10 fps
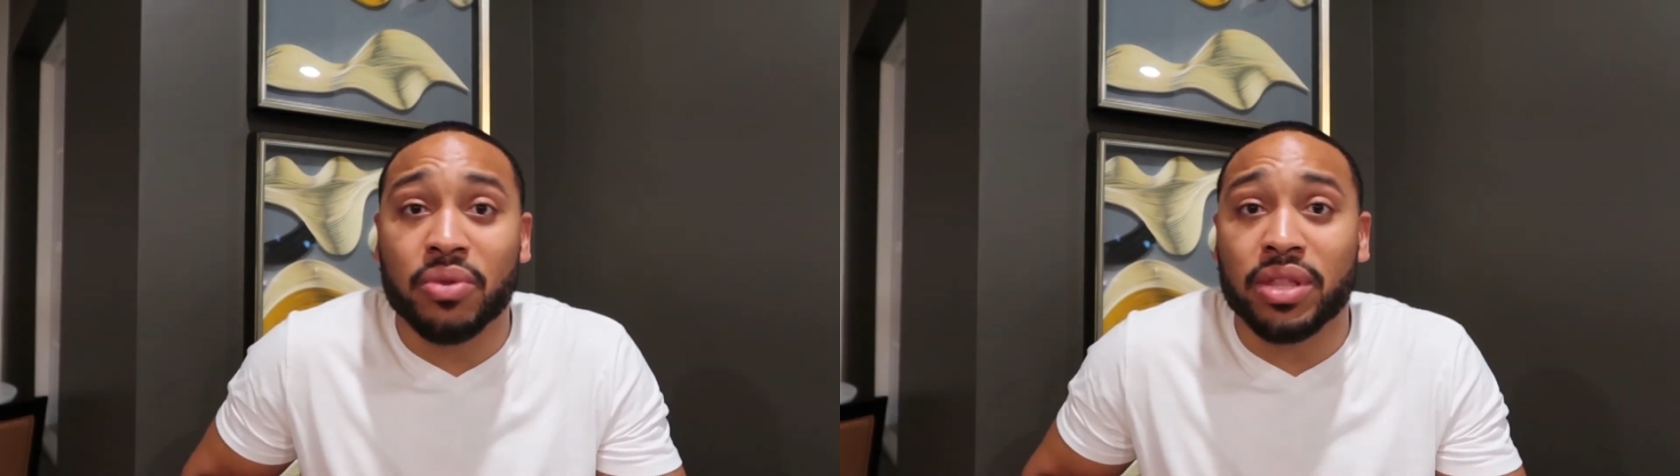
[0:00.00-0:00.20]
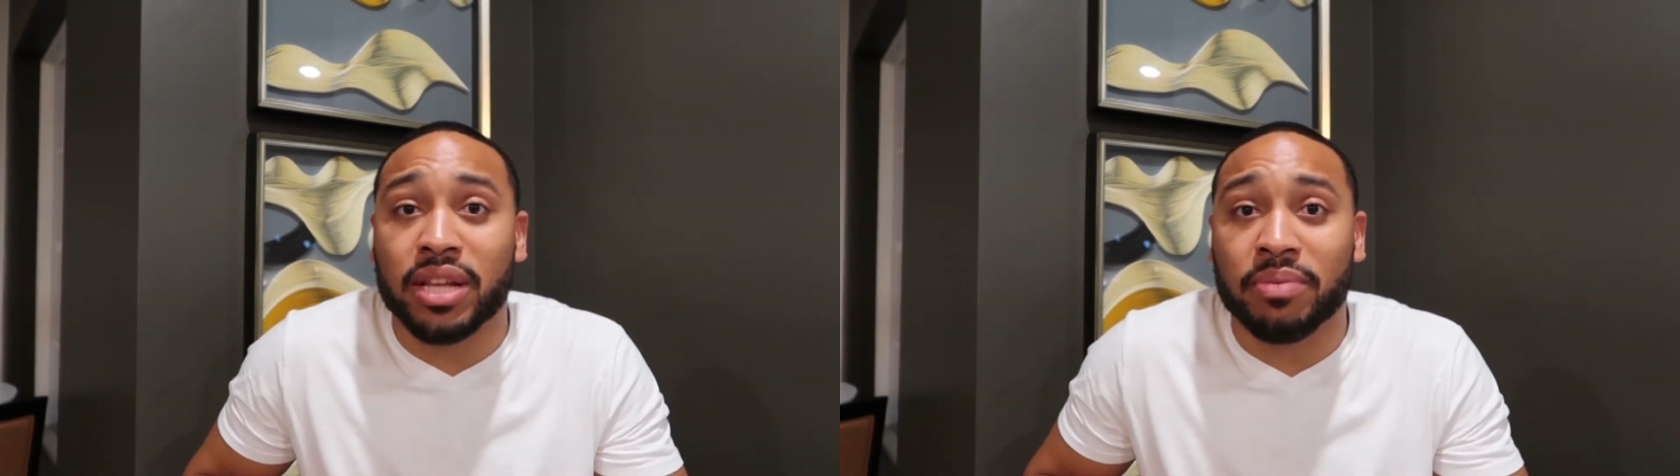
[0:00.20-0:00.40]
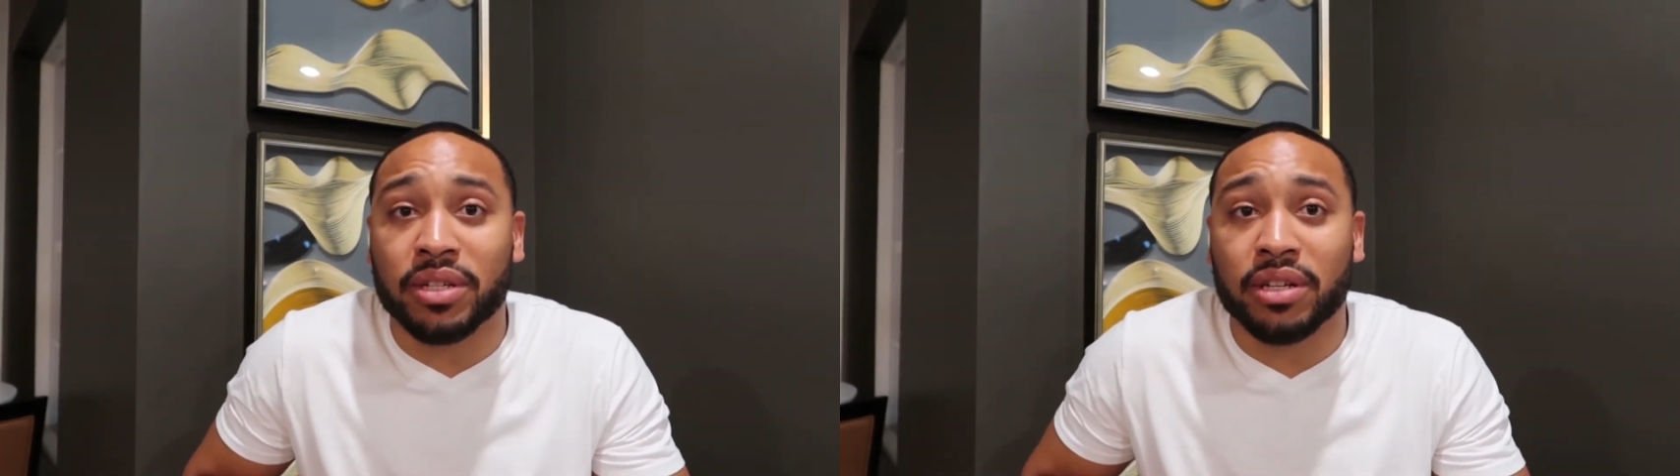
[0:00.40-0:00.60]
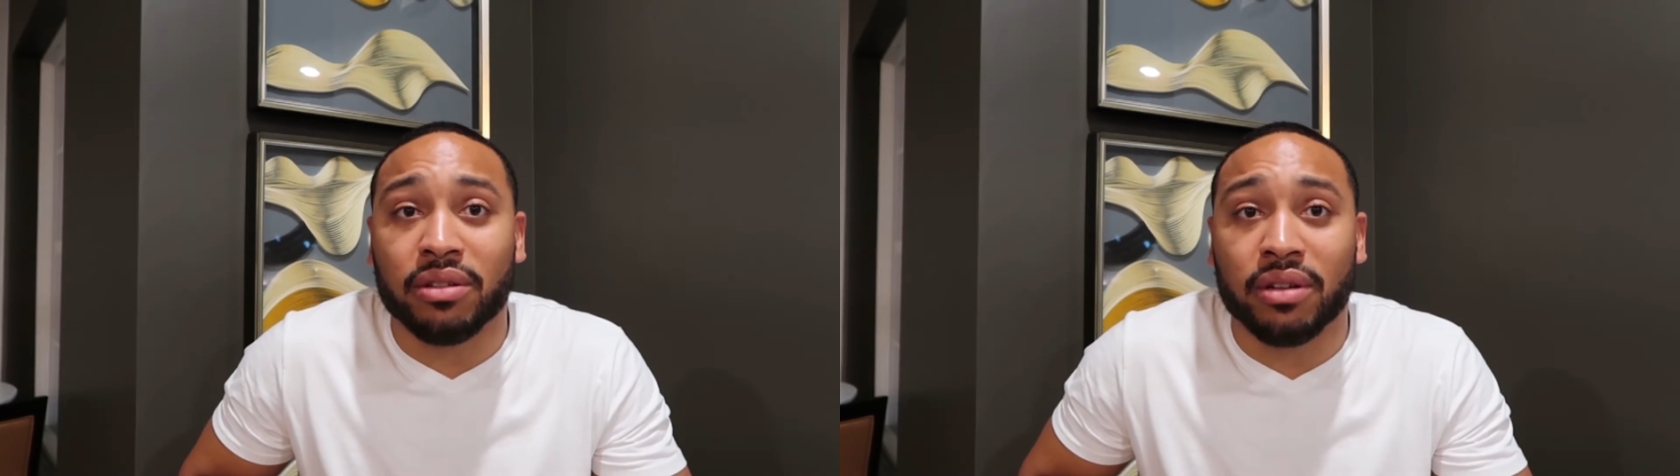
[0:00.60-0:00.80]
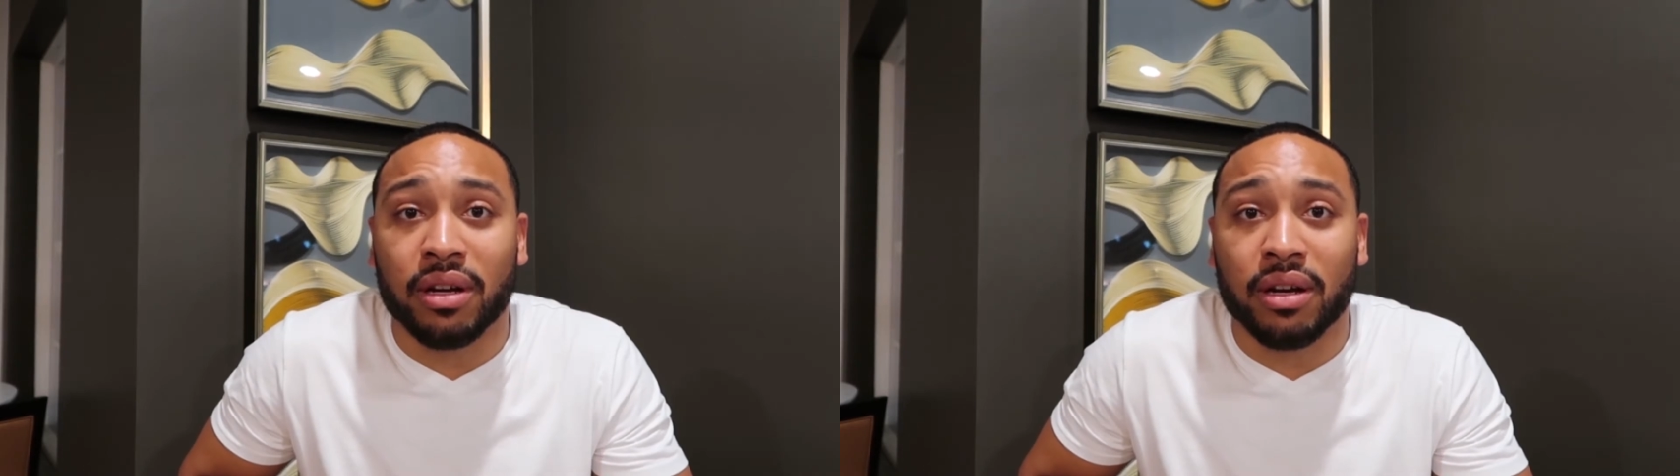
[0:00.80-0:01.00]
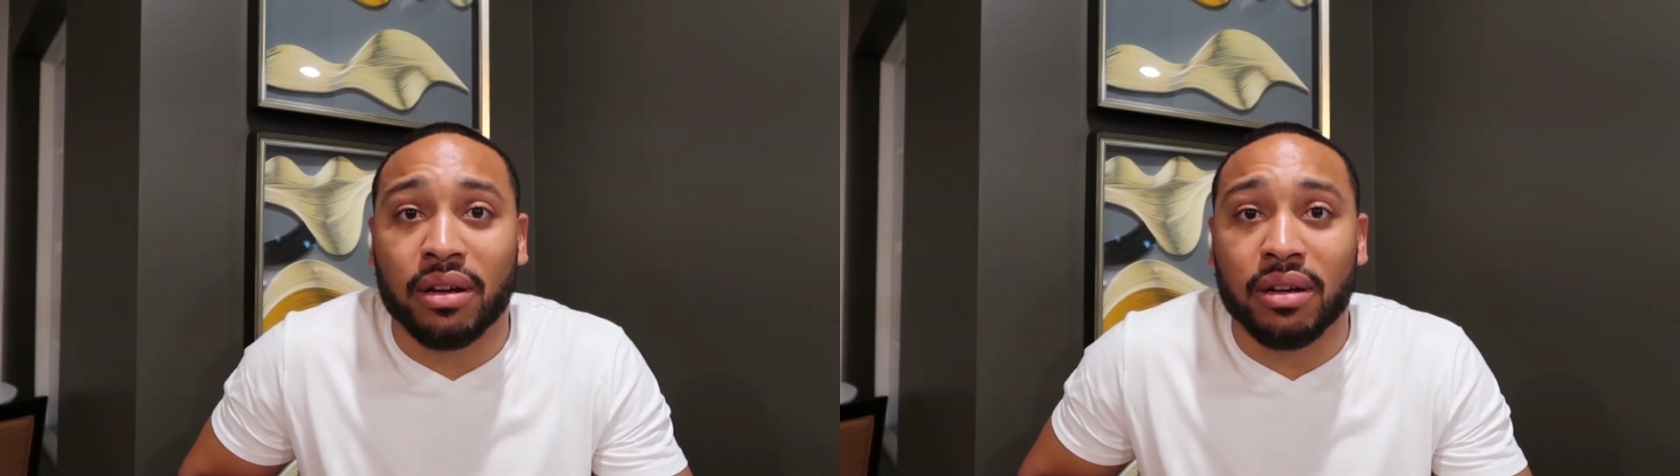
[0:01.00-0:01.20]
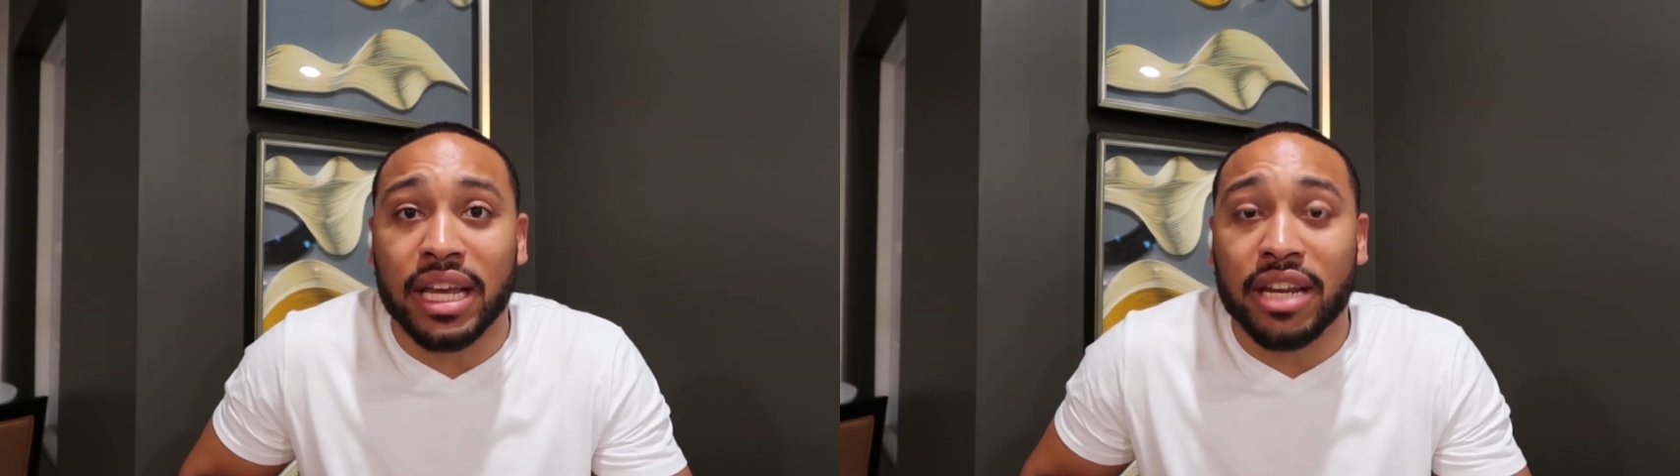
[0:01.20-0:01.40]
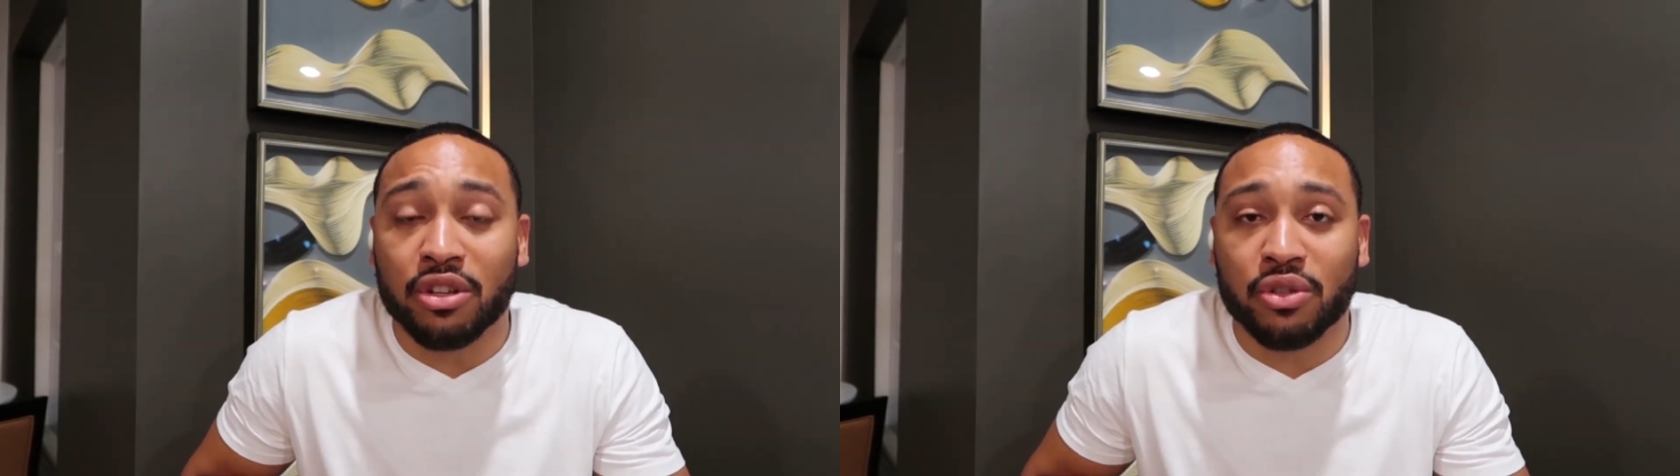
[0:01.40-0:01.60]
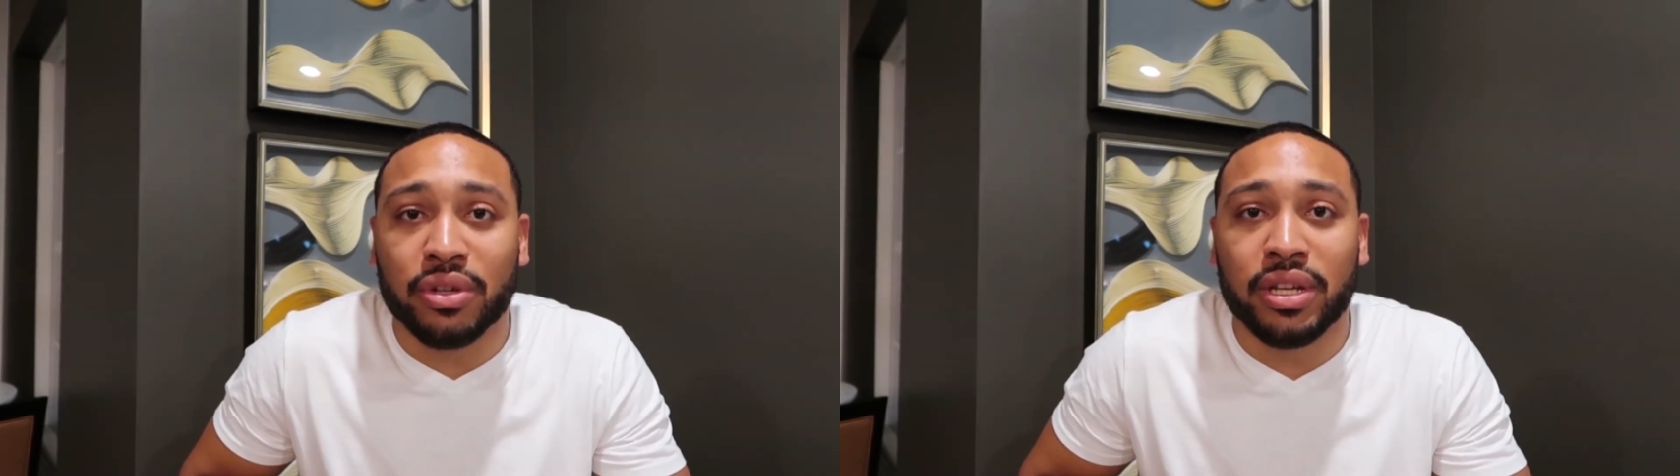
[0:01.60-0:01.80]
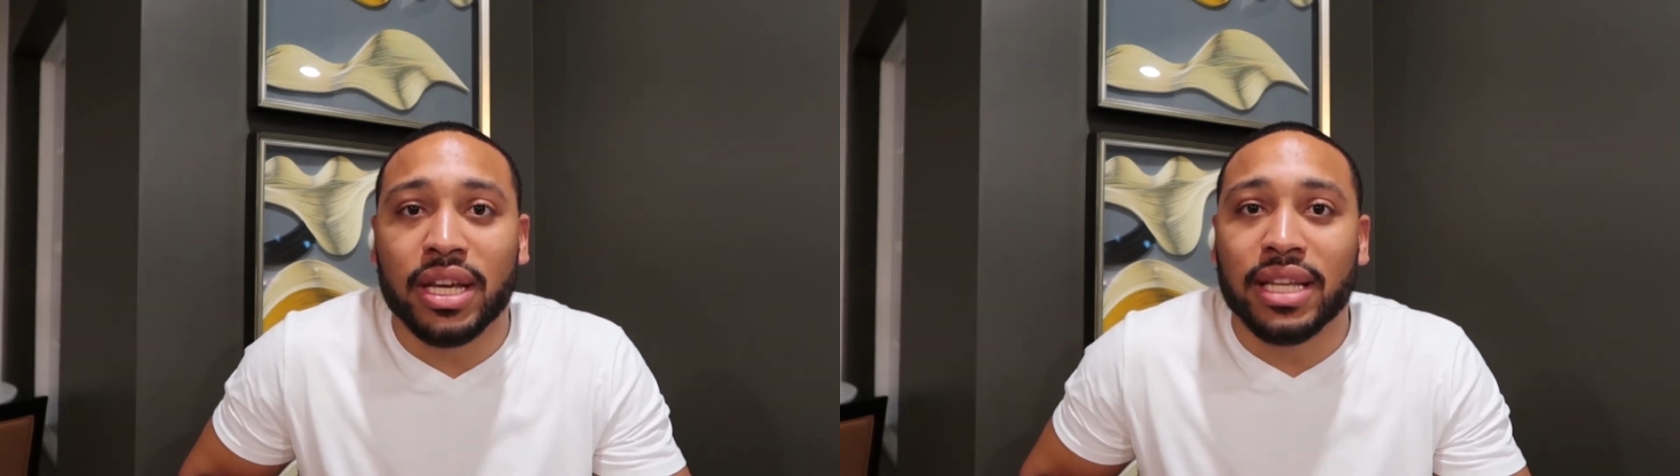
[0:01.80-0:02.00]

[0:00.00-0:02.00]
with that particular industry.